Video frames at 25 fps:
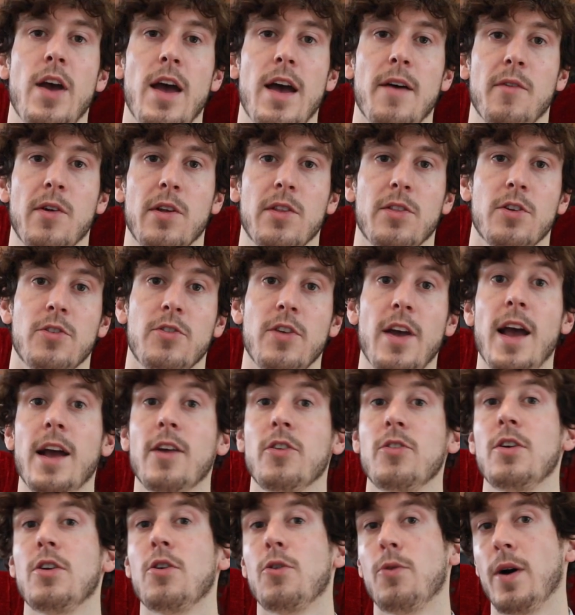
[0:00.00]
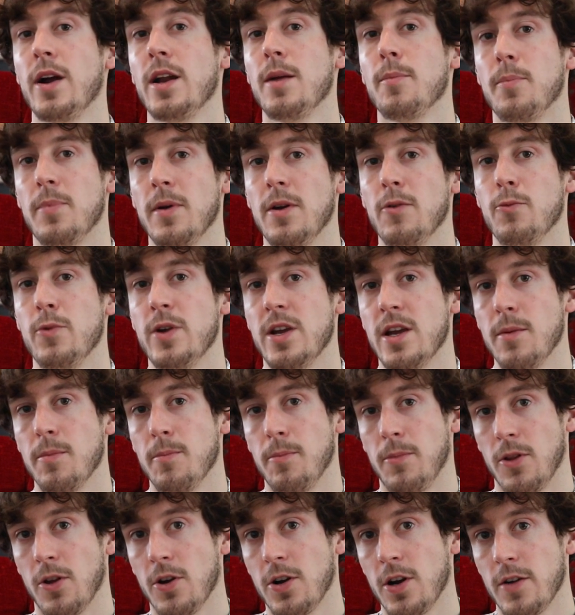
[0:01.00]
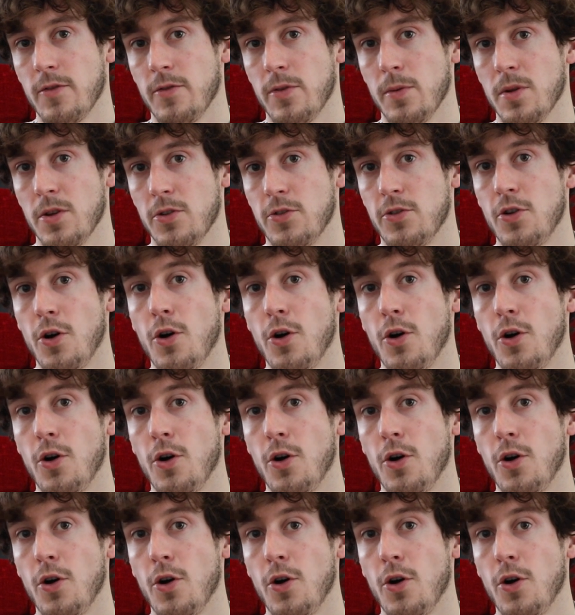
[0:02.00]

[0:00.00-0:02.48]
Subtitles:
have it. There's actually quite a bit we can learn from this